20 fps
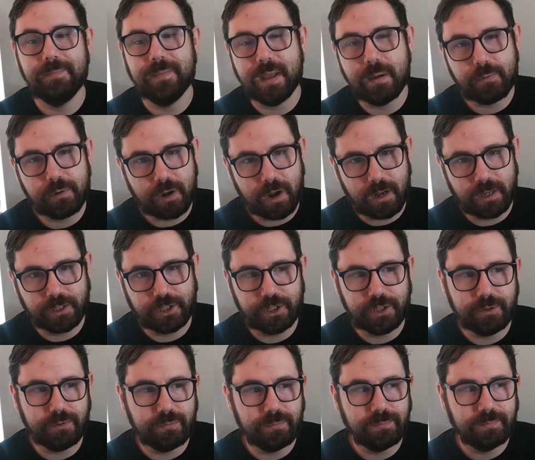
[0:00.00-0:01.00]
that would cost
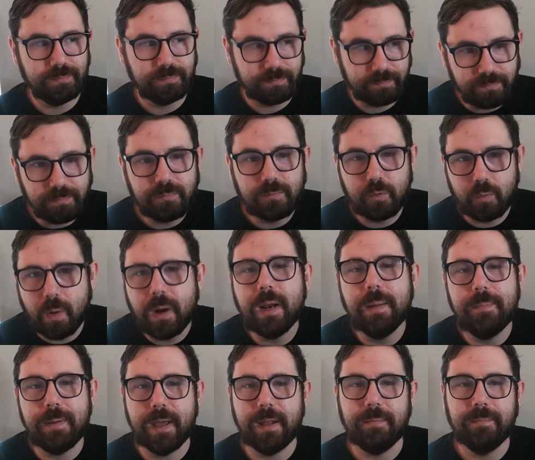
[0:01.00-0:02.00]
you quite
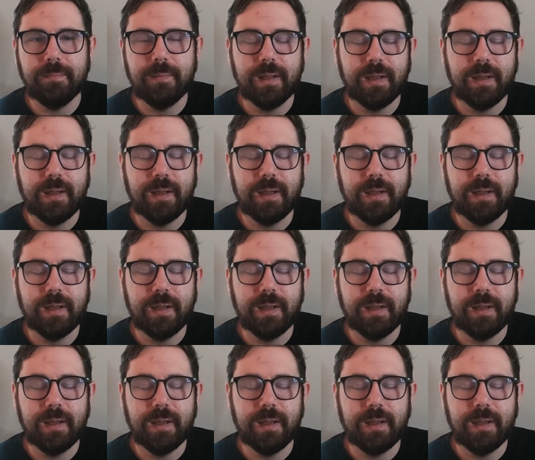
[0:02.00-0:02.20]
a bit.